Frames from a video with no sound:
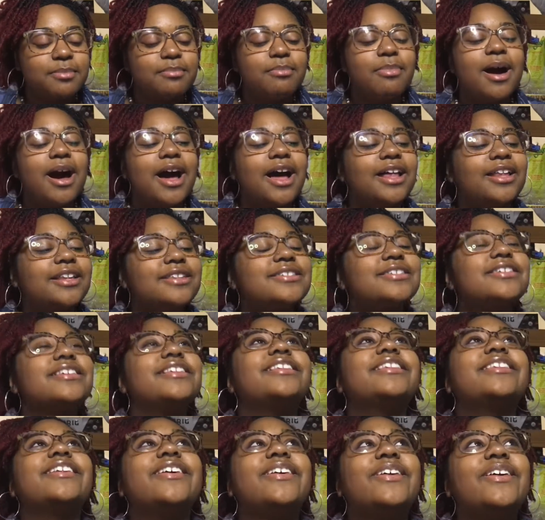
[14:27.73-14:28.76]
But
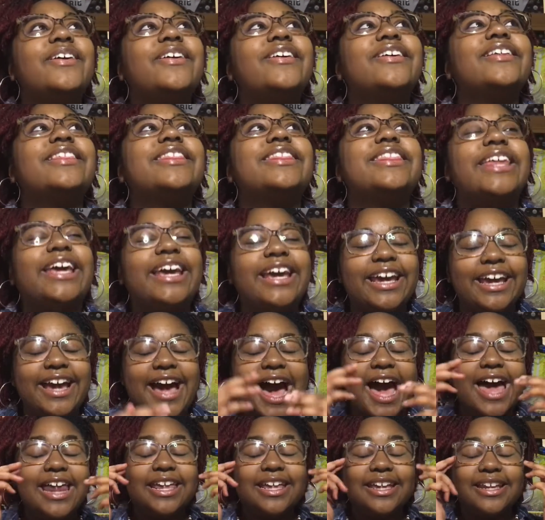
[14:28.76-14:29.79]
little thing,
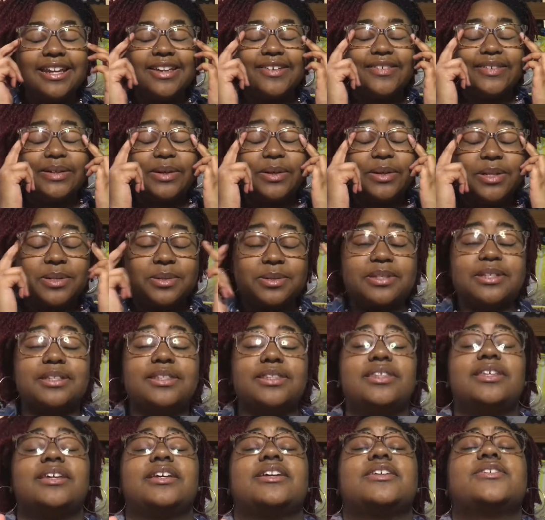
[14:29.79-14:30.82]
I didn't even know this was a
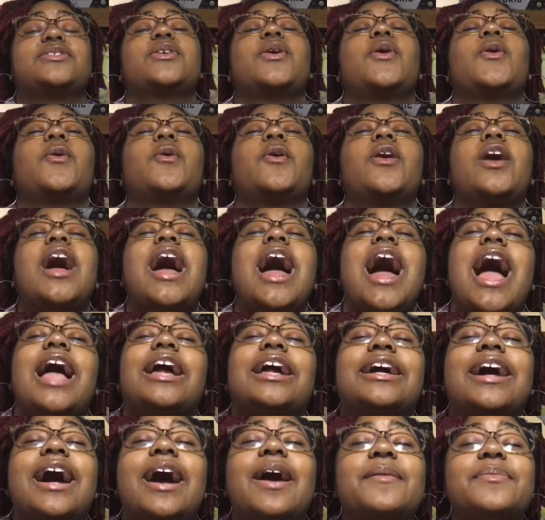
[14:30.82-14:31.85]
thing. So I
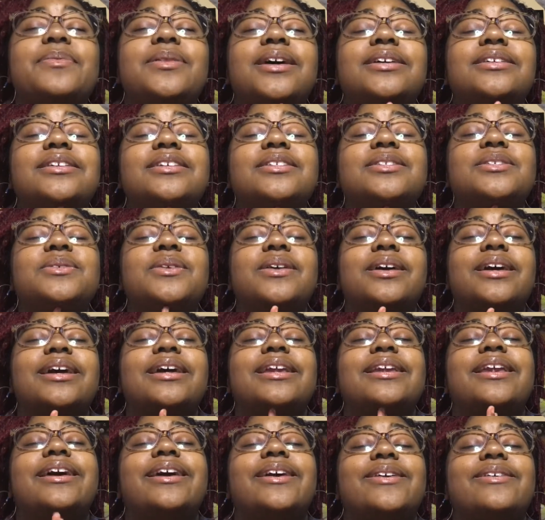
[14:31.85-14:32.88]
got plugged into a
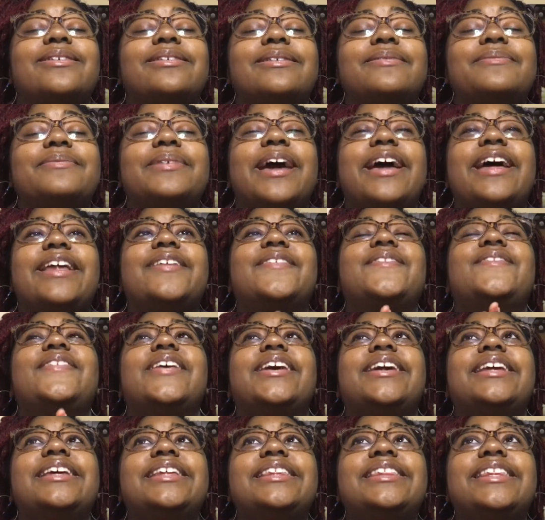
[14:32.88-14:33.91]
Connect group, and
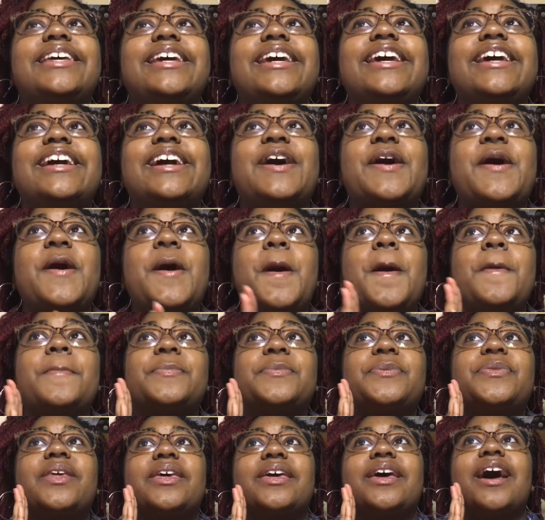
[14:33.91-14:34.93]
funny thing,
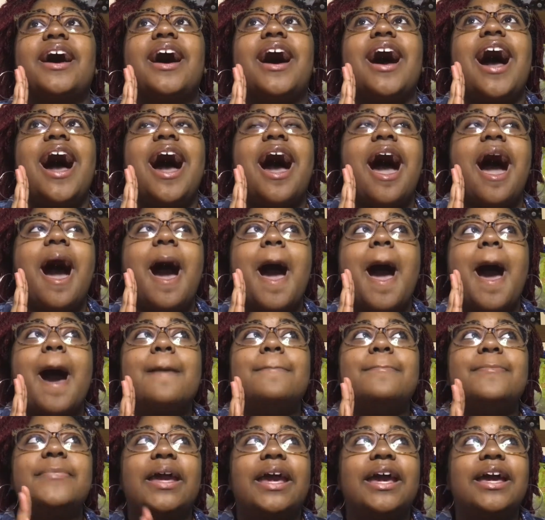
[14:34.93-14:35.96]

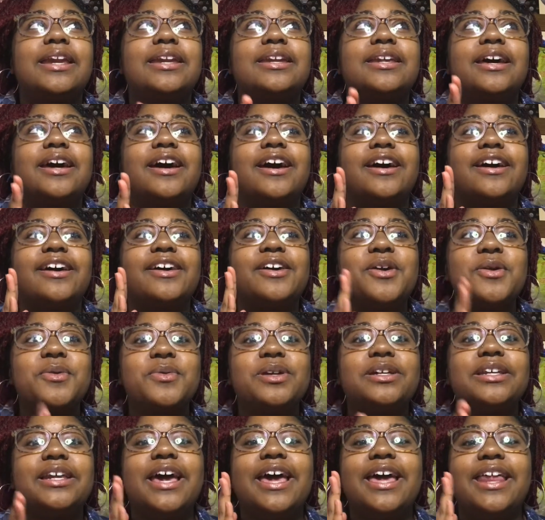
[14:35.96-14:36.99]
Amanda,
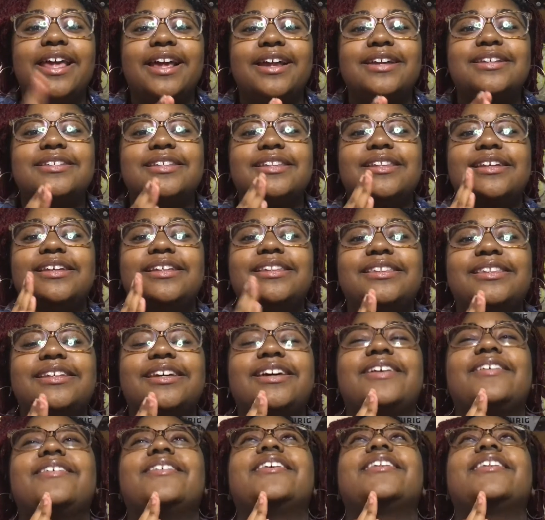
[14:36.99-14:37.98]
Karina, and Angelita